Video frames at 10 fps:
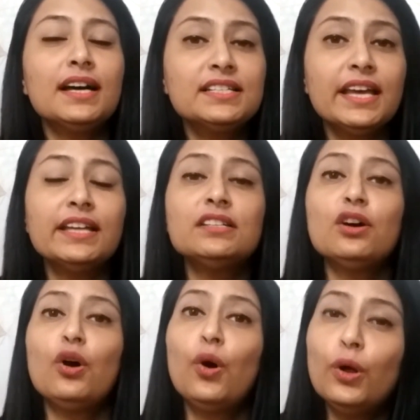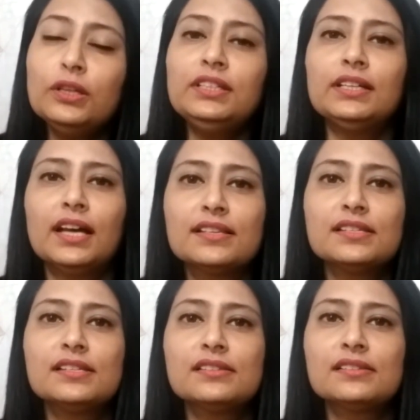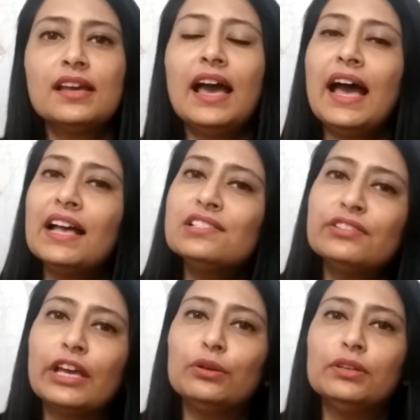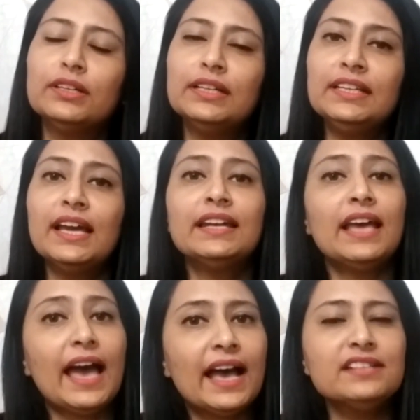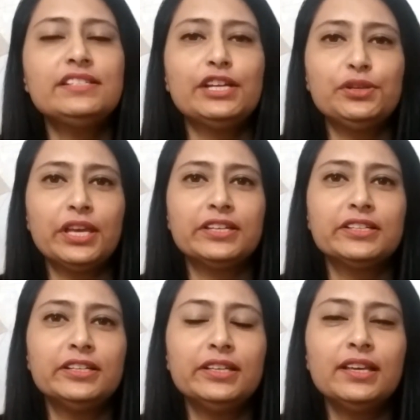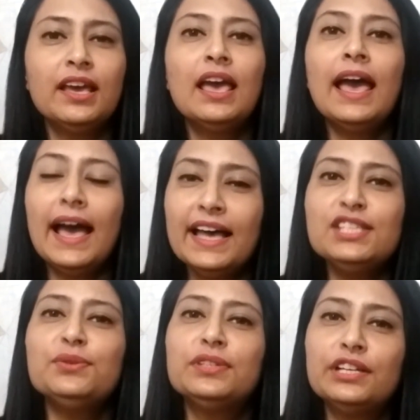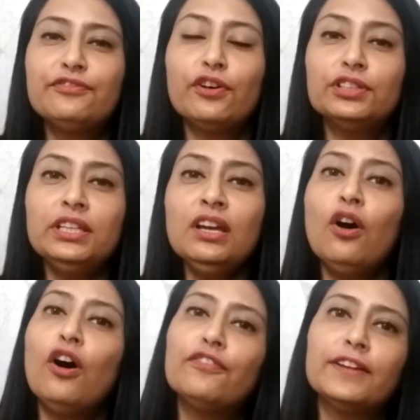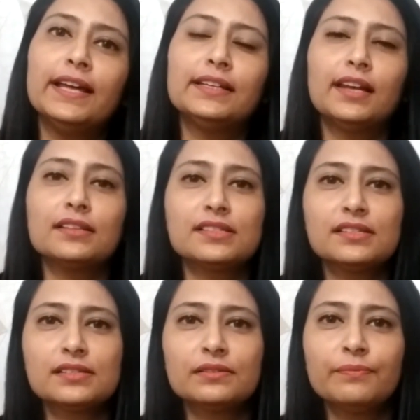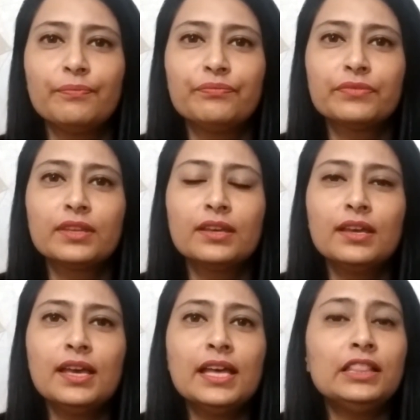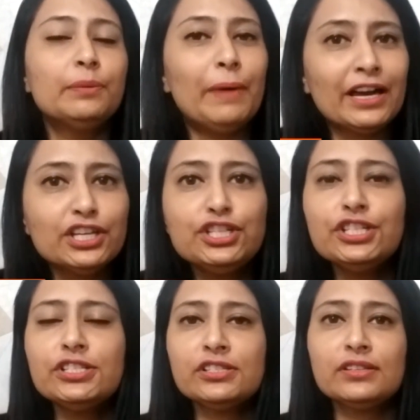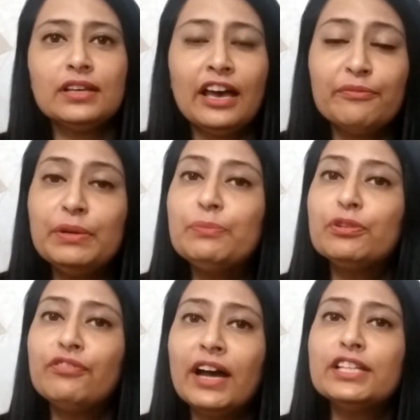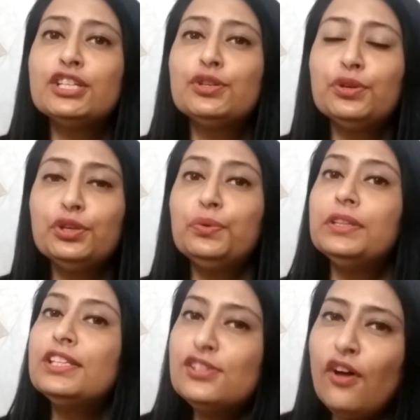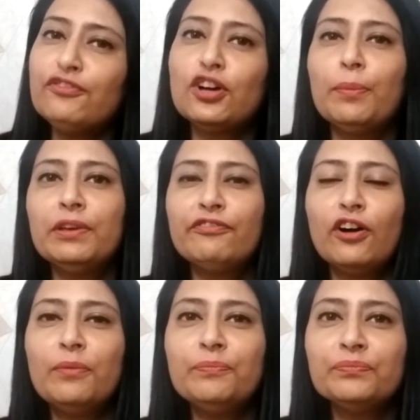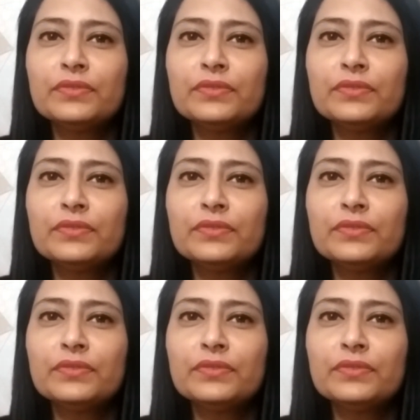attend all the classes as regularly and as dedicatedly as you did for the offline classes. The packages have been provided to you in the soft copy form.